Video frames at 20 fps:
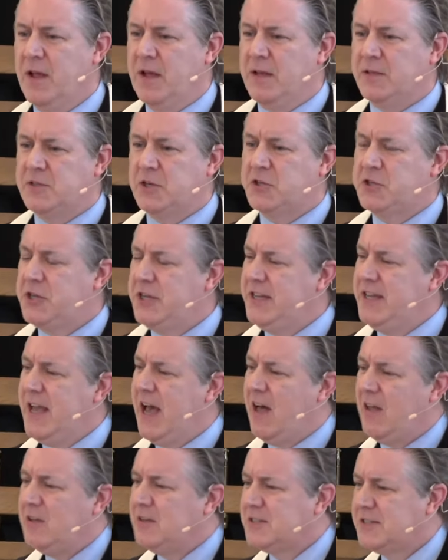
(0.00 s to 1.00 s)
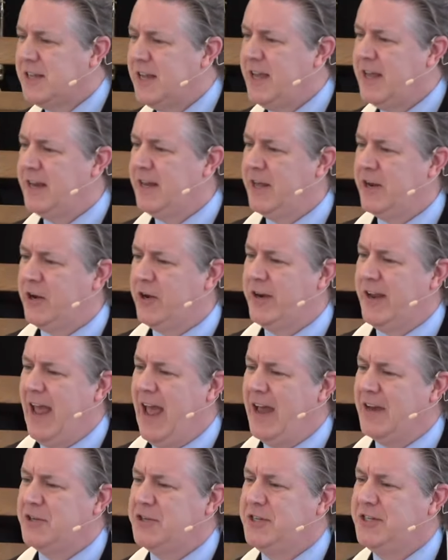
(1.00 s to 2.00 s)
So she yells in at her
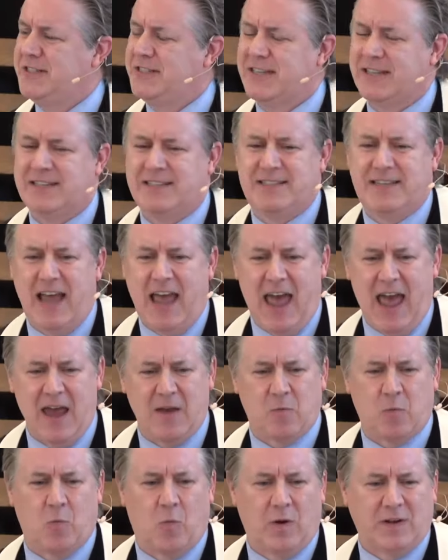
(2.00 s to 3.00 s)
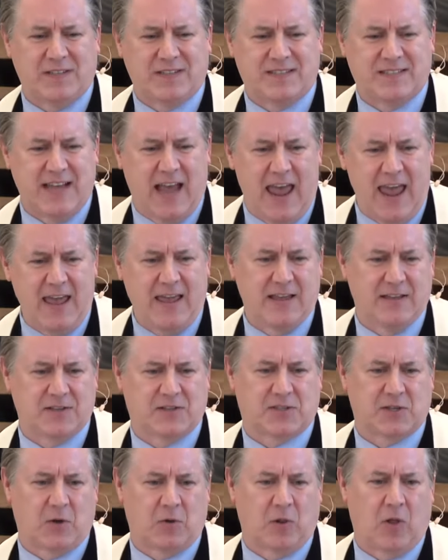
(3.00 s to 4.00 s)
dad, and she said, "Dad, what's taking
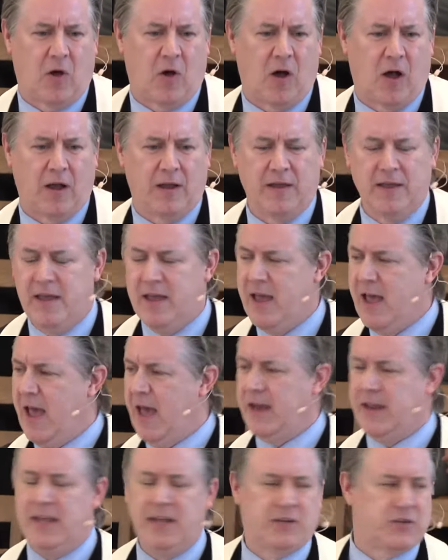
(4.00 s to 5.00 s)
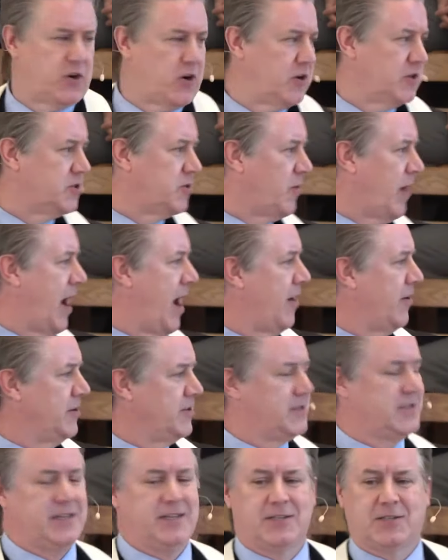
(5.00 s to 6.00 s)
so long?" And he turns around and
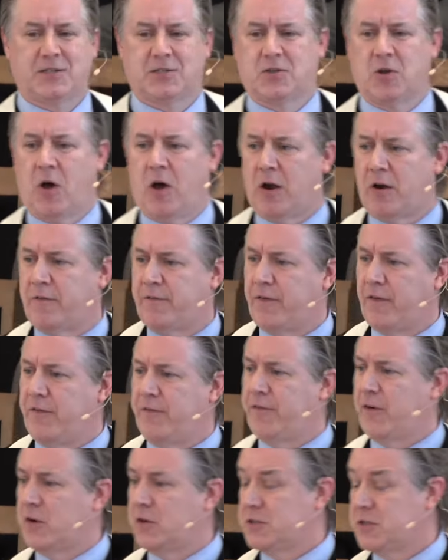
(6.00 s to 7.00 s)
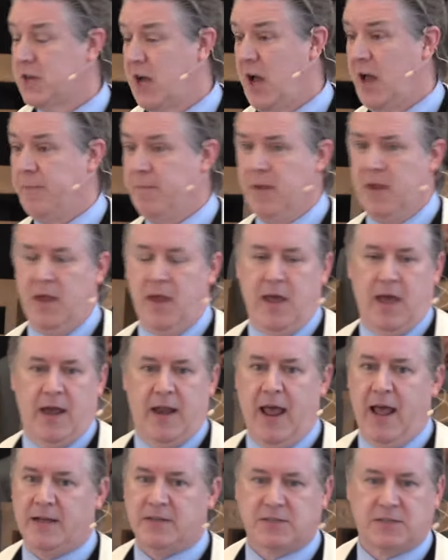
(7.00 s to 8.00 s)
sees his daughter for the first time and
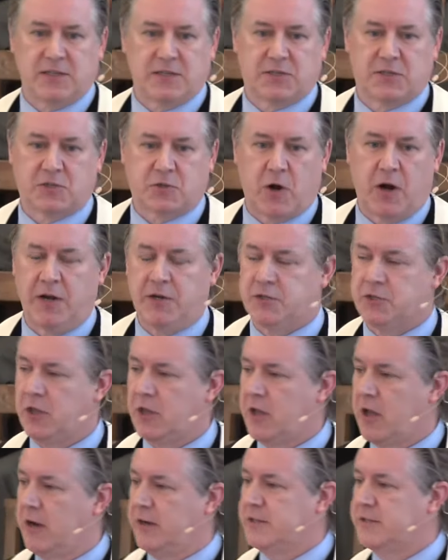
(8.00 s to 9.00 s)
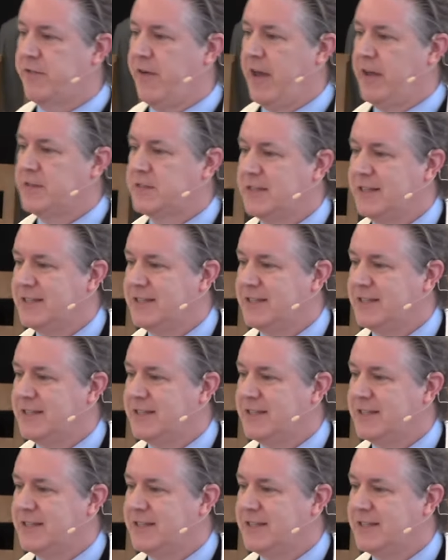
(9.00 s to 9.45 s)
has this strange look on his face.